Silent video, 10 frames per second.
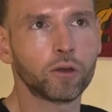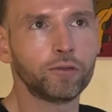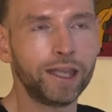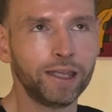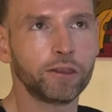
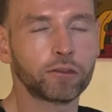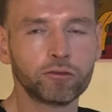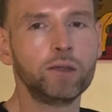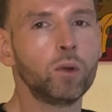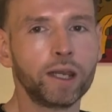hit
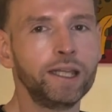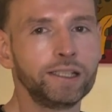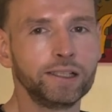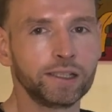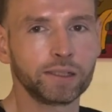3
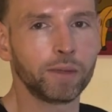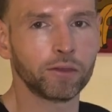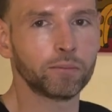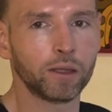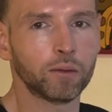180s this
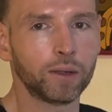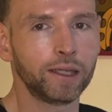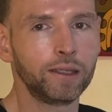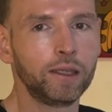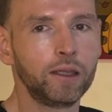month, by the
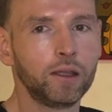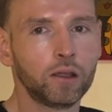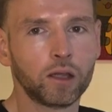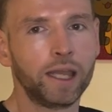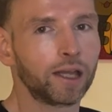way.
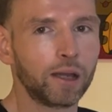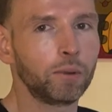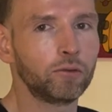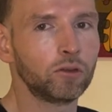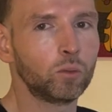Hit a
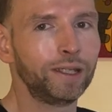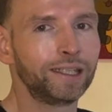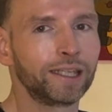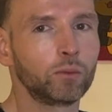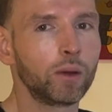couple over the
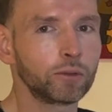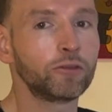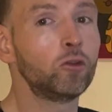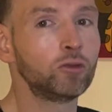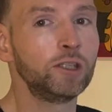weekend. We're up to
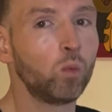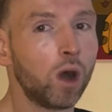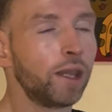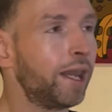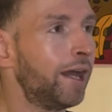
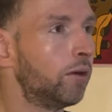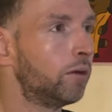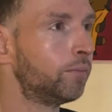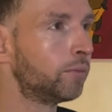41 now.